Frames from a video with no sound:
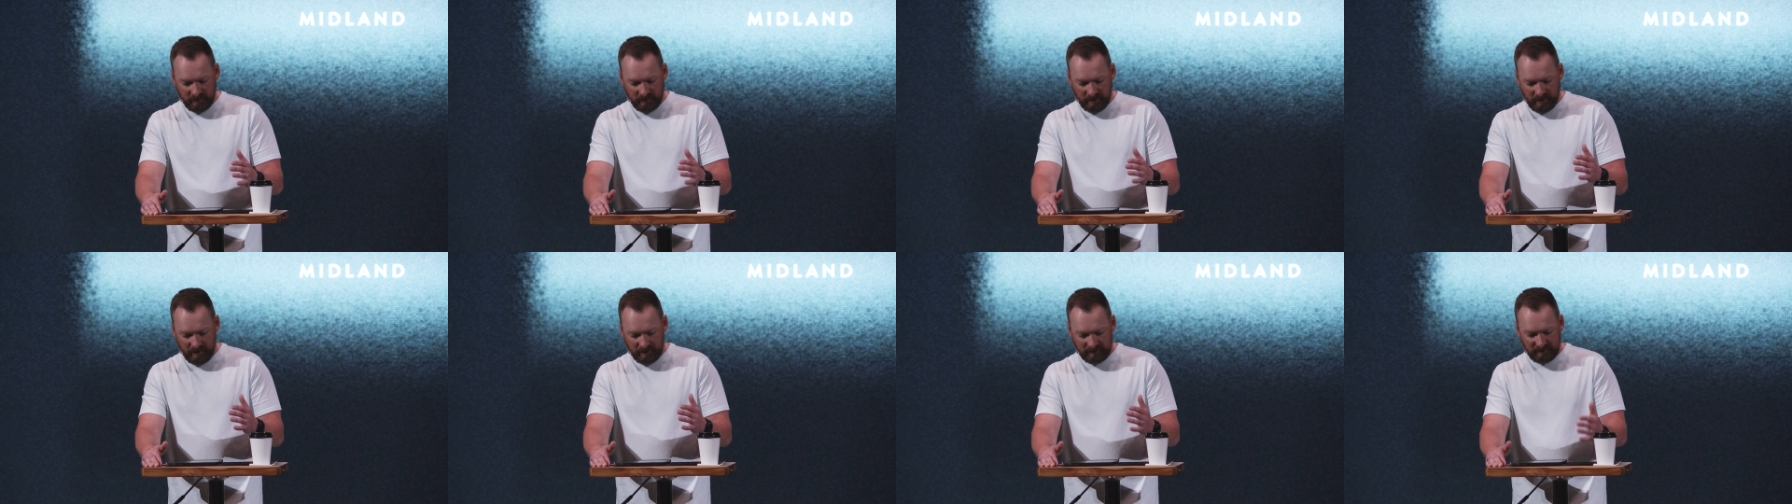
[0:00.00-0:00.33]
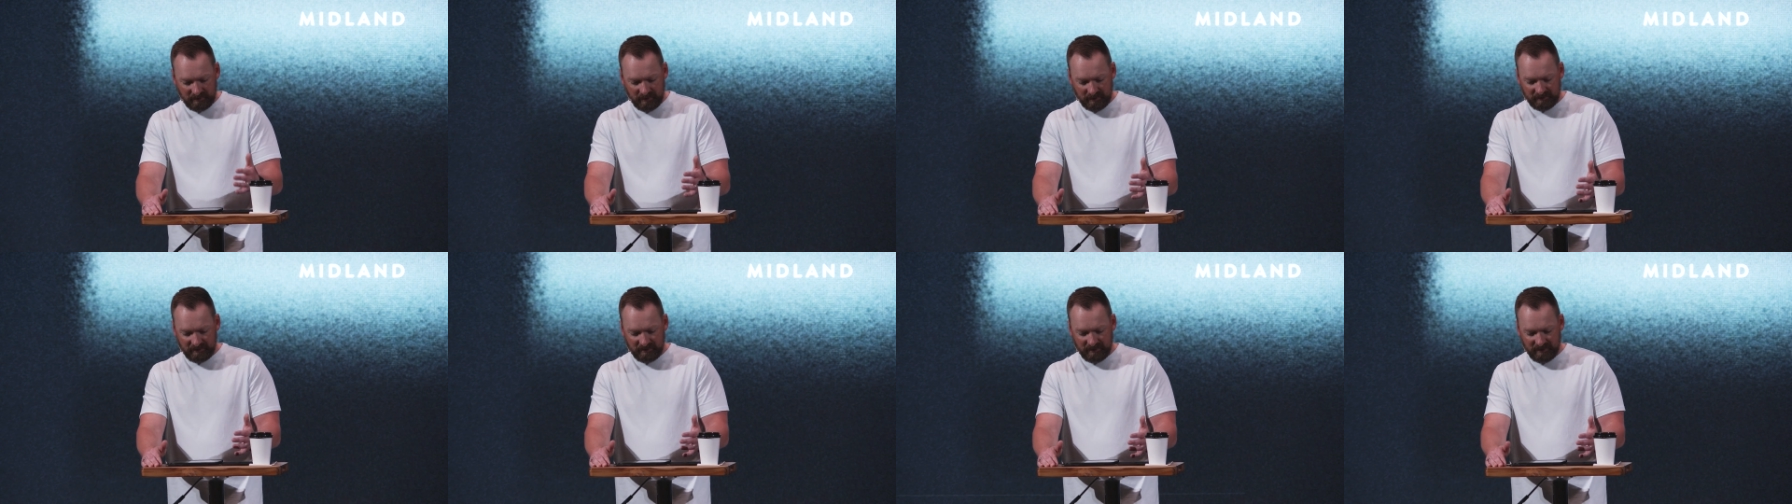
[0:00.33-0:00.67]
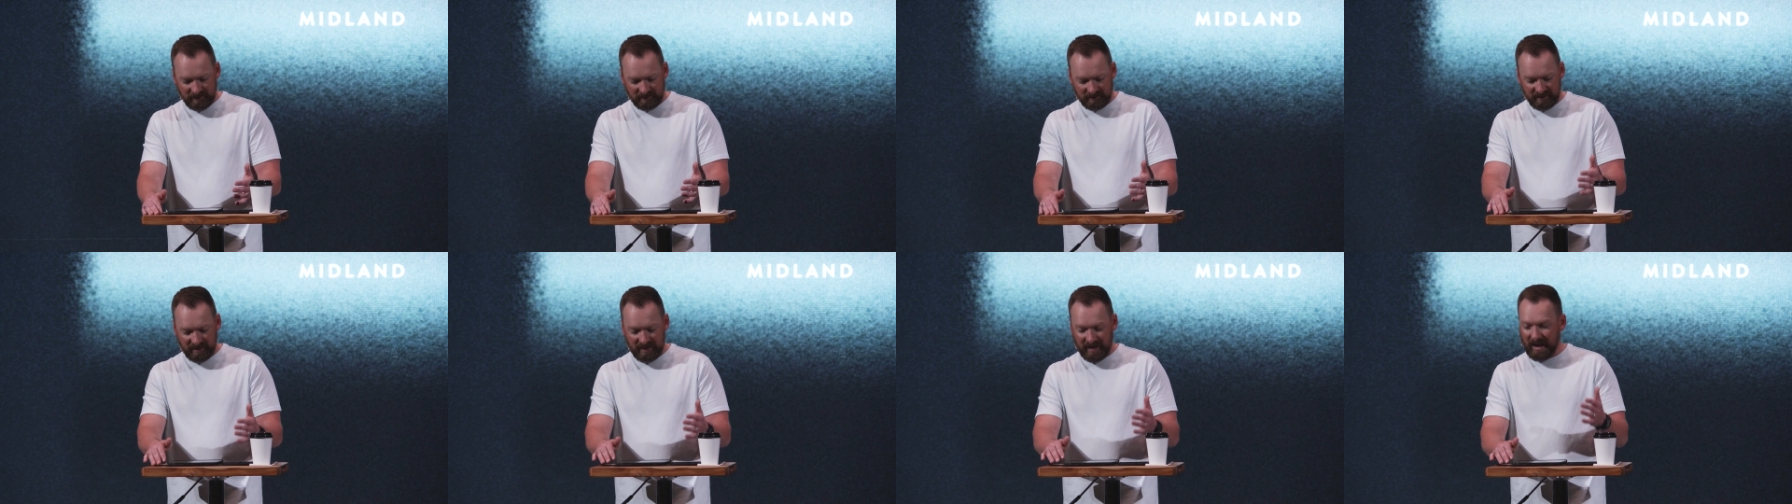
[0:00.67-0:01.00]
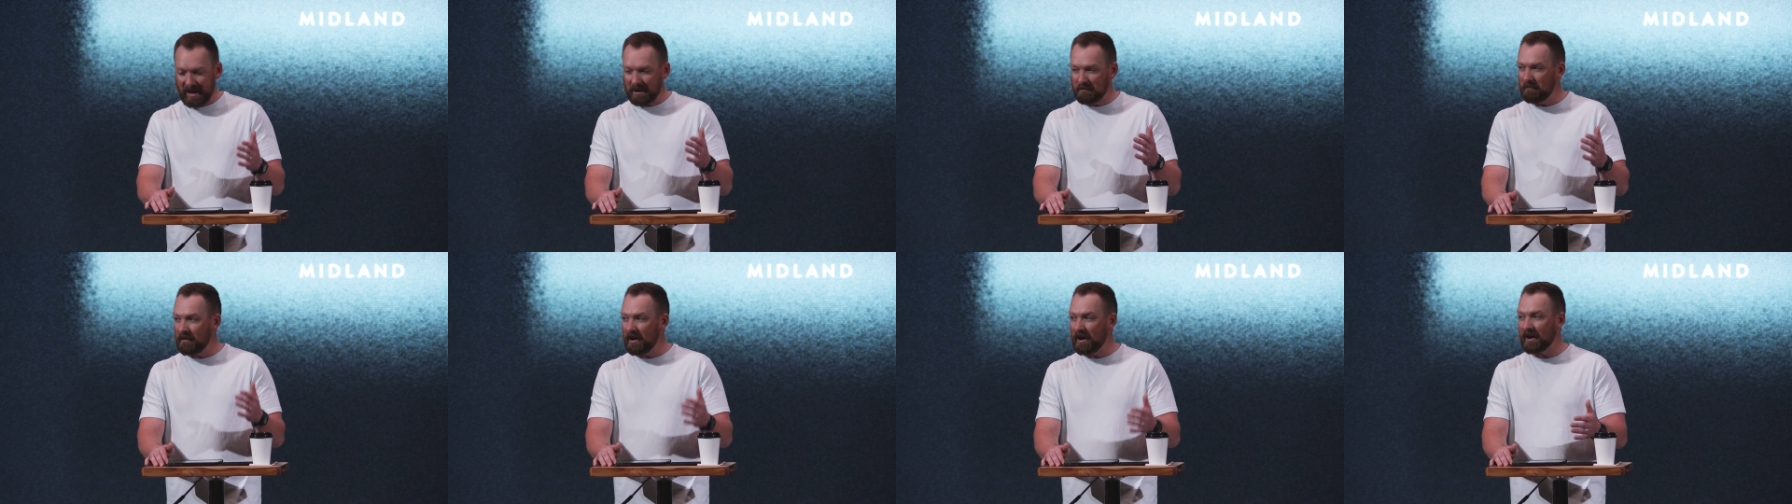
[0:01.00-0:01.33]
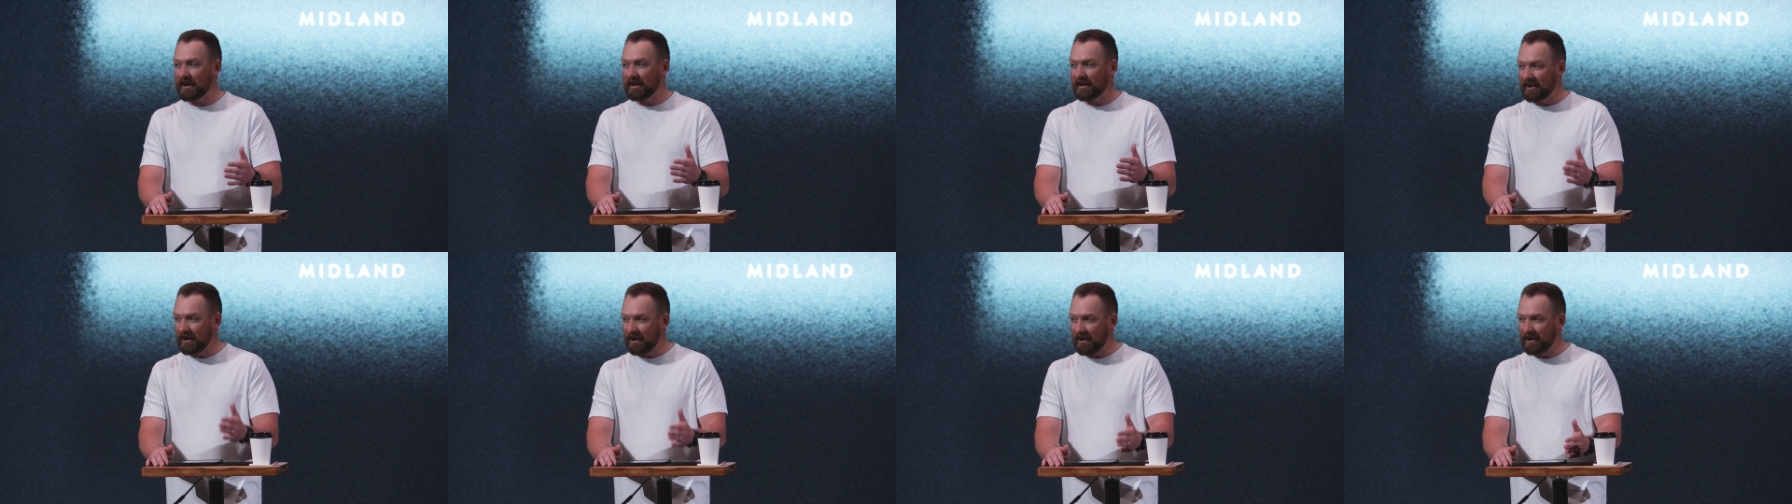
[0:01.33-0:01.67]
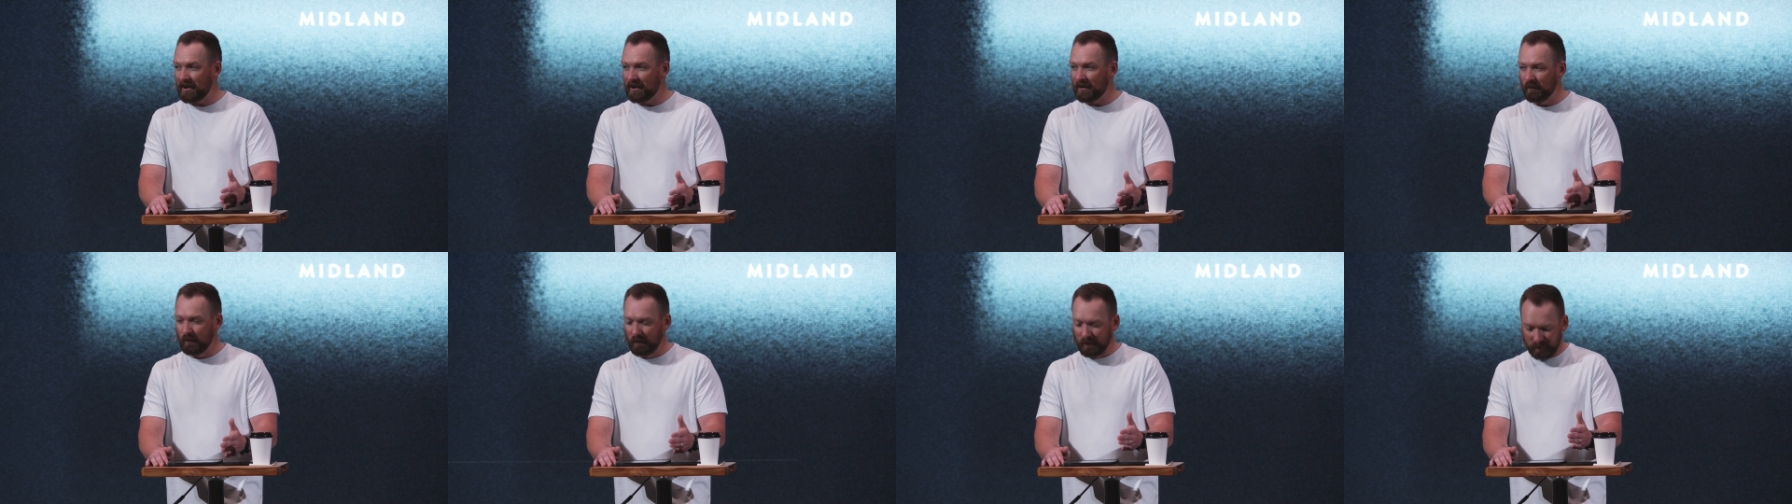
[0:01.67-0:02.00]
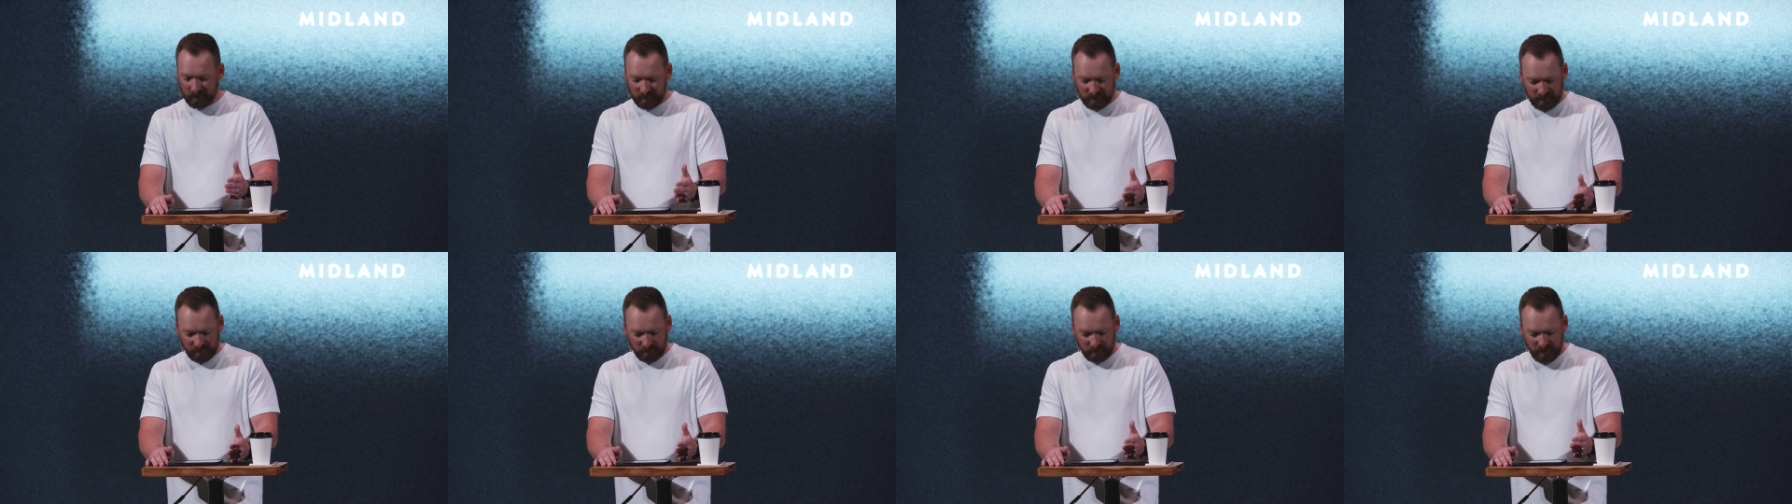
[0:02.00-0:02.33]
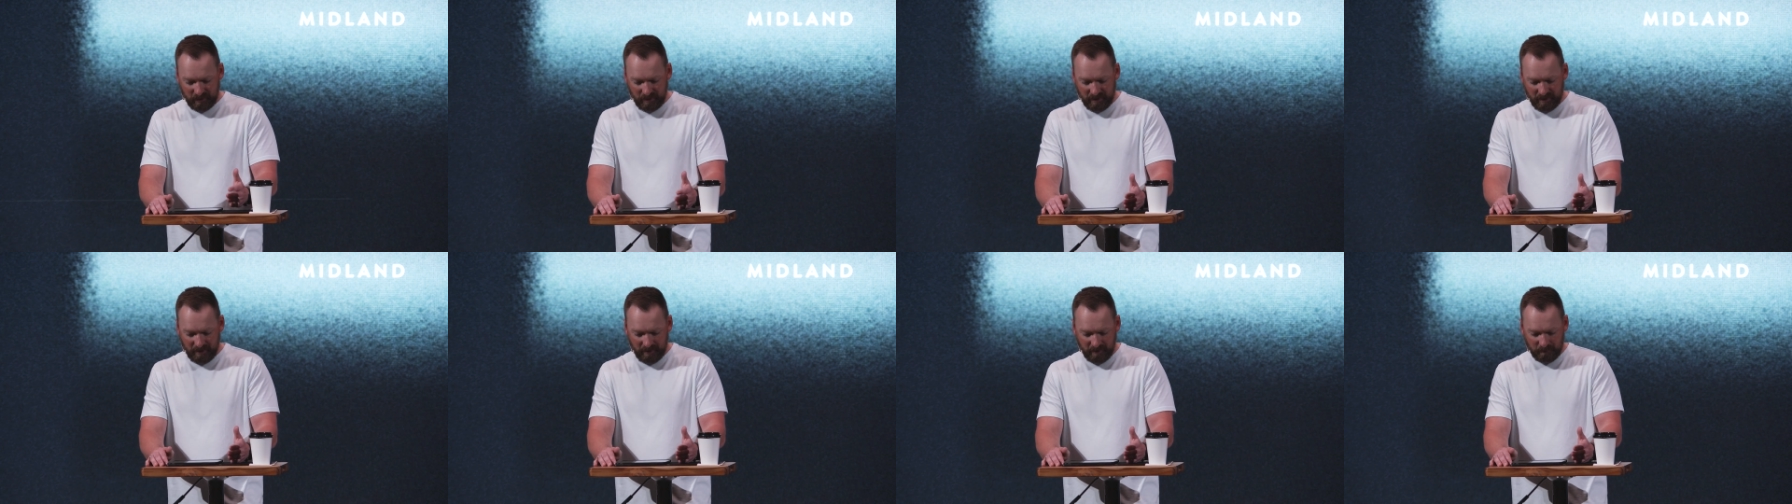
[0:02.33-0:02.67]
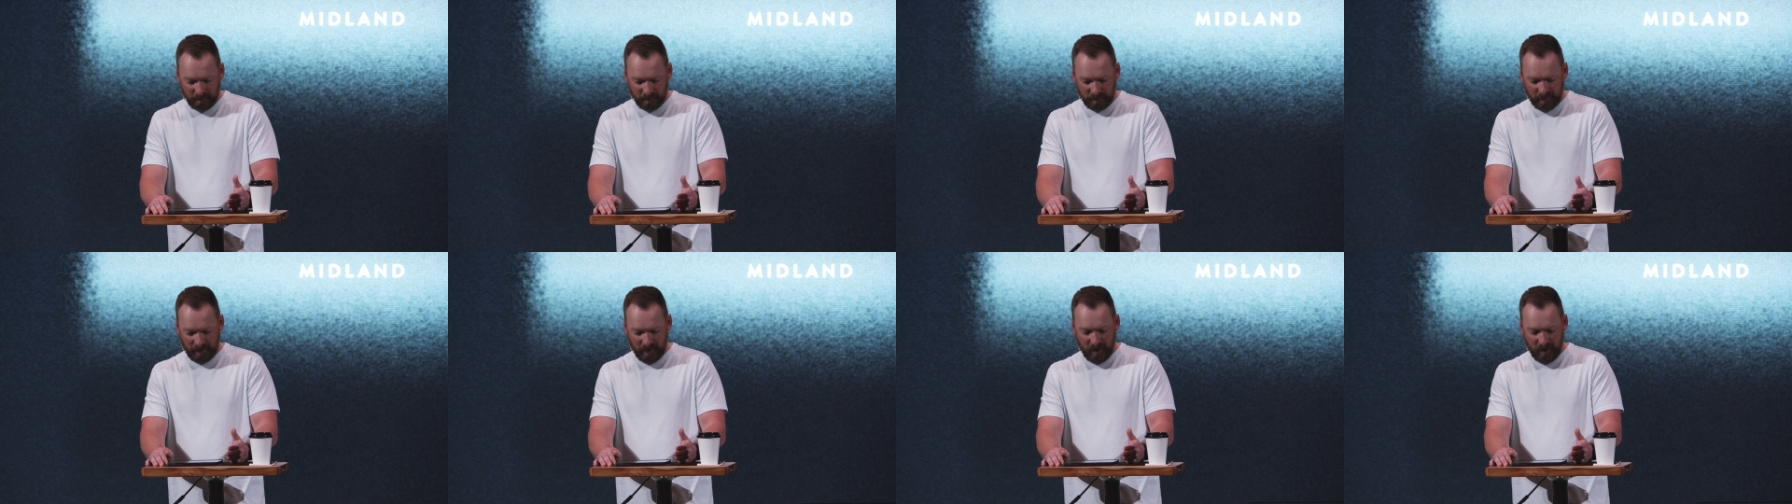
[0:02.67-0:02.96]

it says this, "And my God will supply